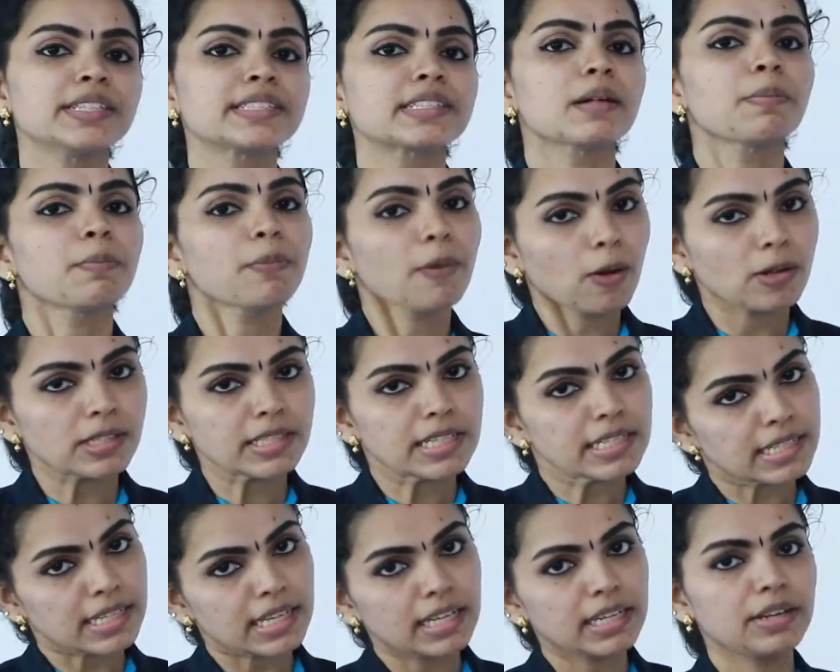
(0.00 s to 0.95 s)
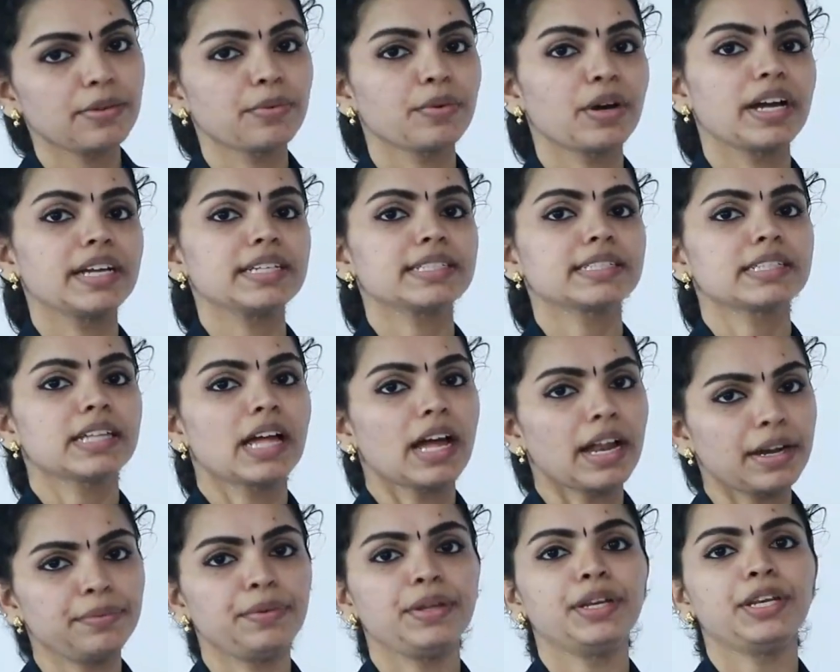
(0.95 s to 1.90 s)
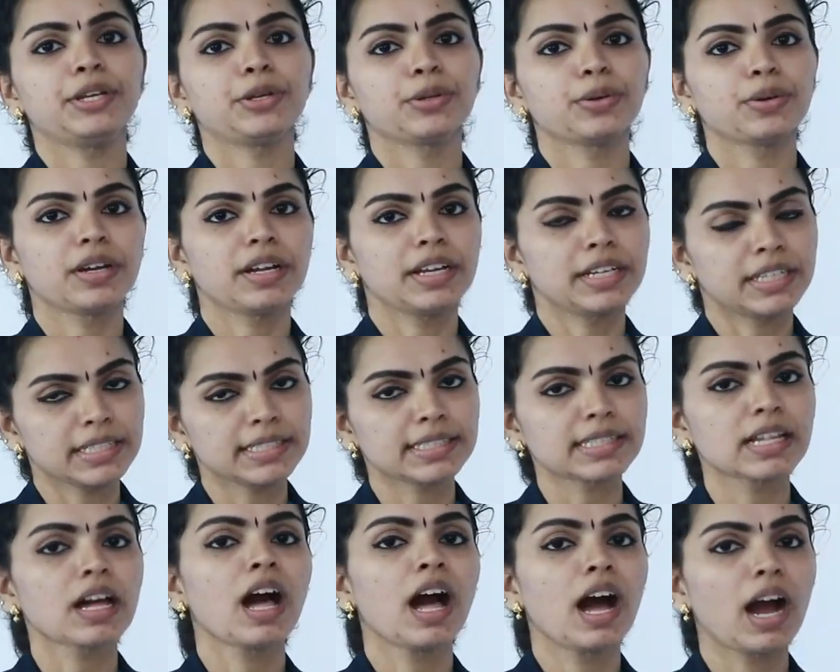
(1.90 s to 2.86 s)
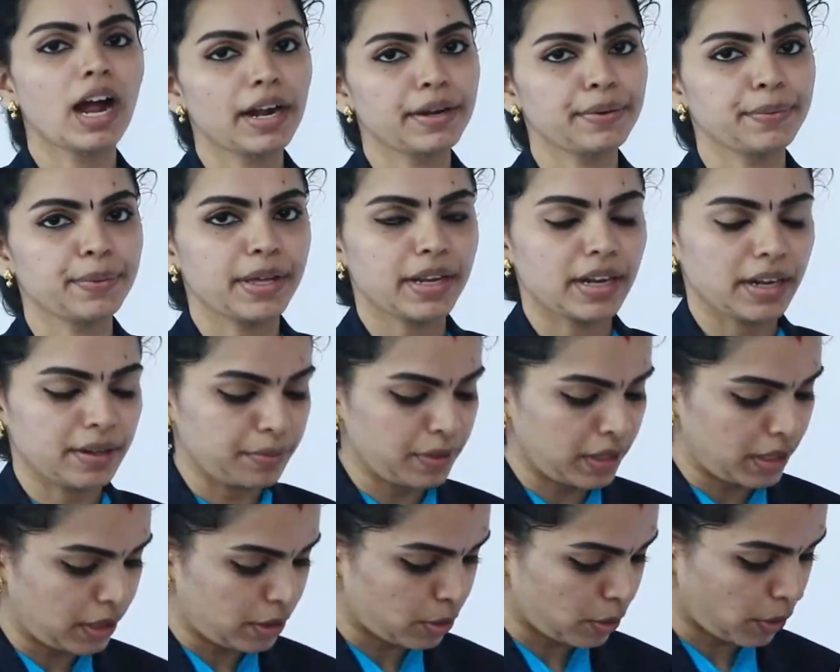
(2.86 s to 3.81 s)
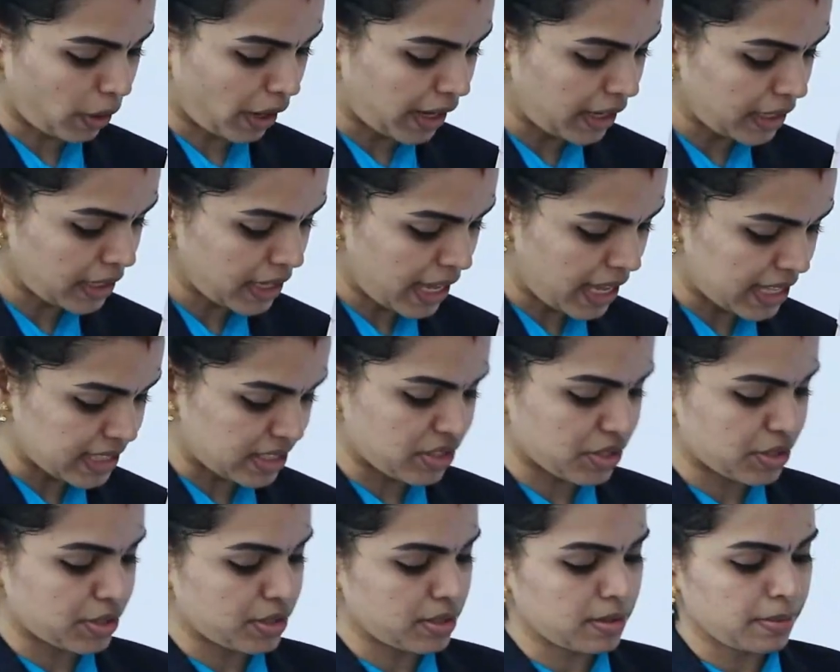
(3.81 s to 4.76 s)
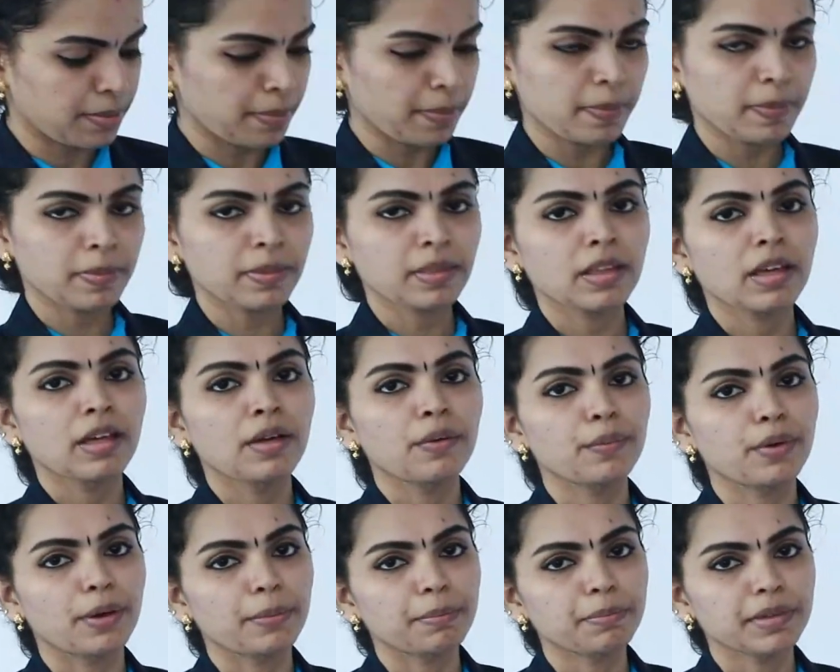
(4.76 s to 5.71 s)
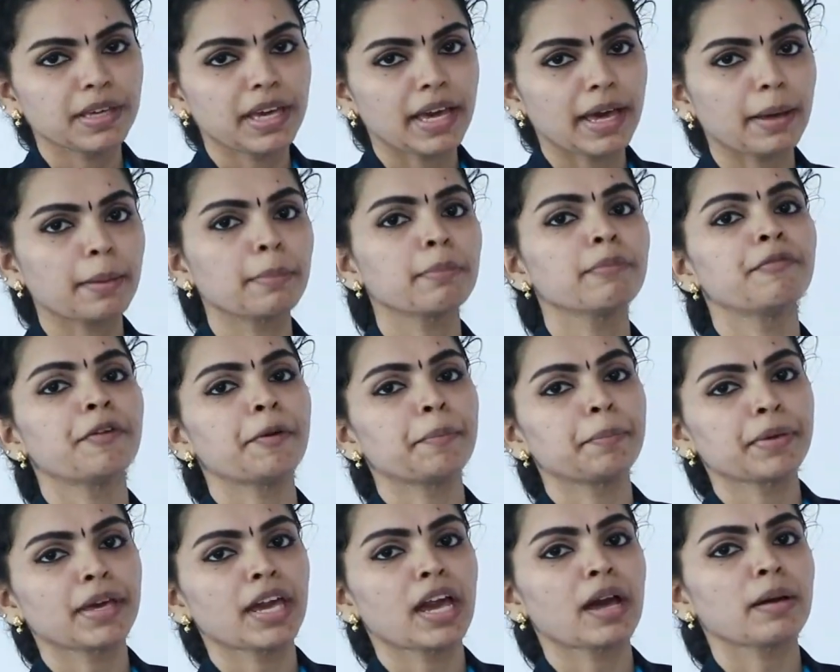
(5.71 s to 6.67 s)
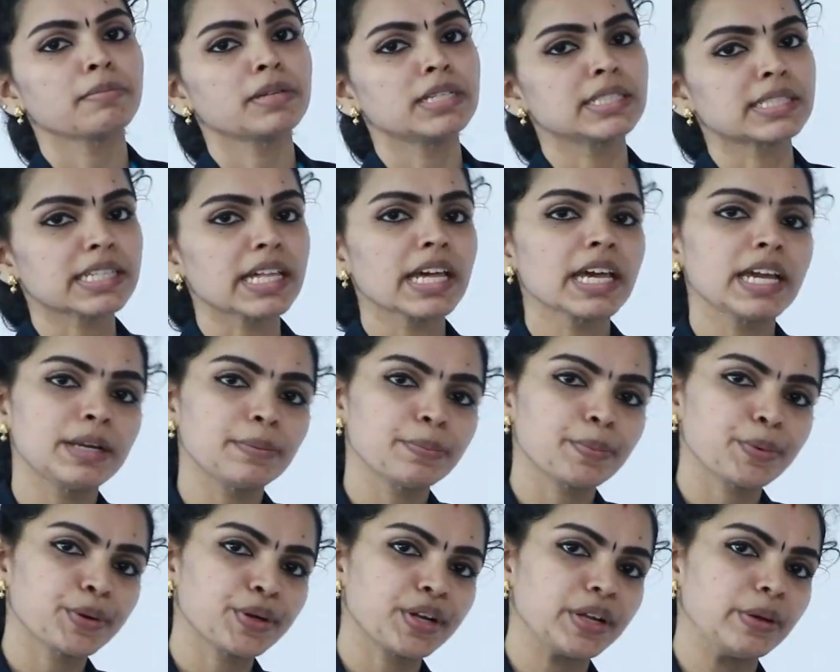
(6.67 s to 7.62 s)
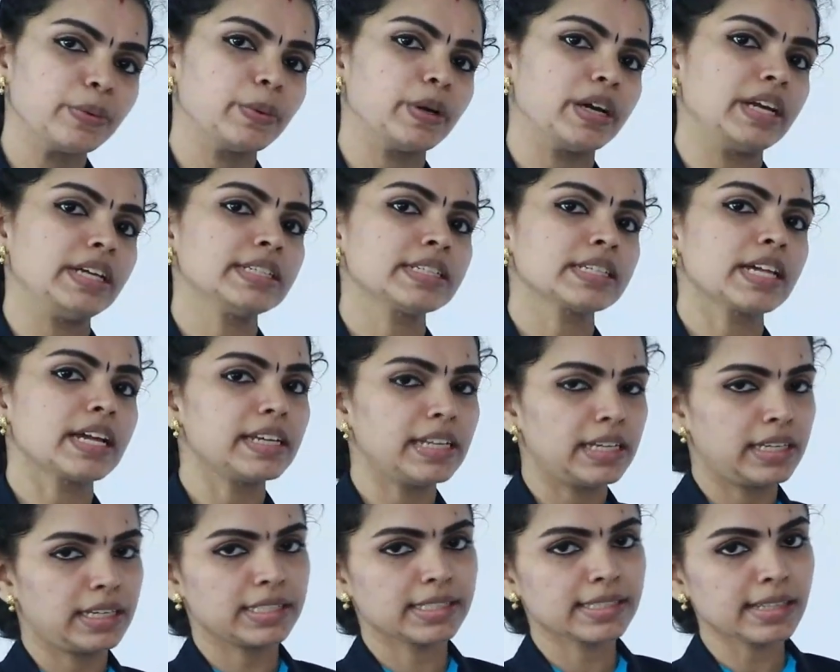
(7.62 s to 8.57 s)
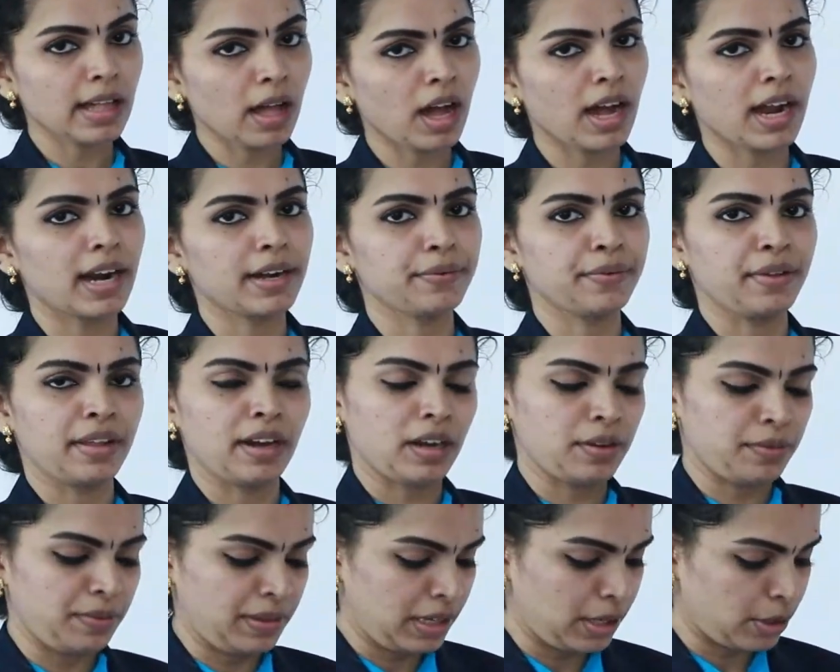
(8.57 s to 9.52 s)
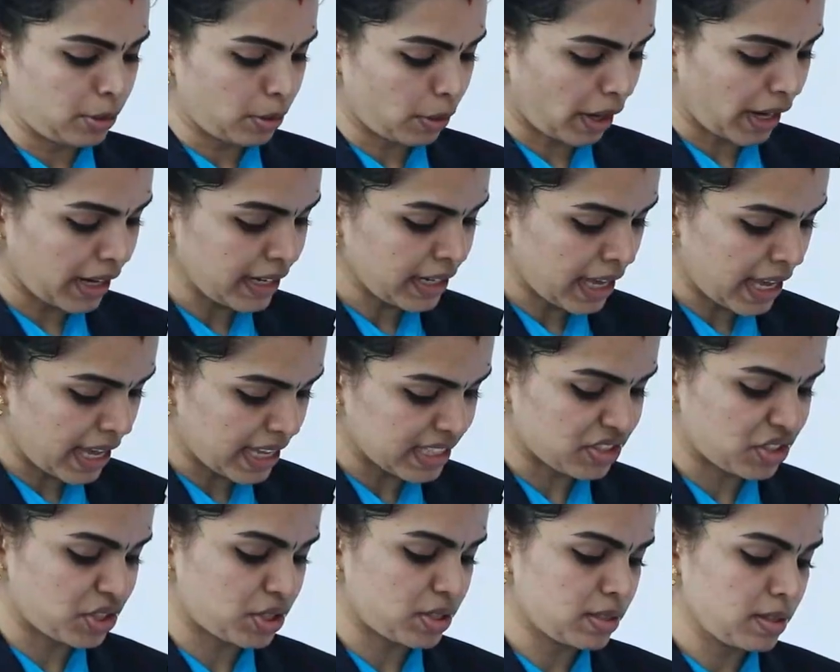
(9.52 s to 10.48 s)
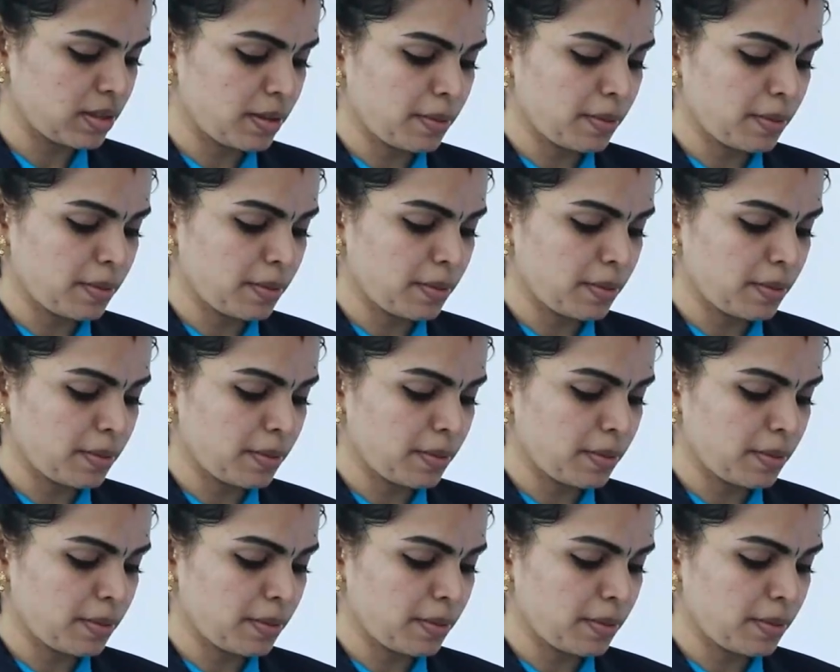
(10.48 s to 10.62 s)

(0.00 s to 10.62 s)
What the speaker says: is a processing device and we need to, it is a hardware and we need to write H. Webcam. Webcam is a input device and it is a hardware and we need to write H.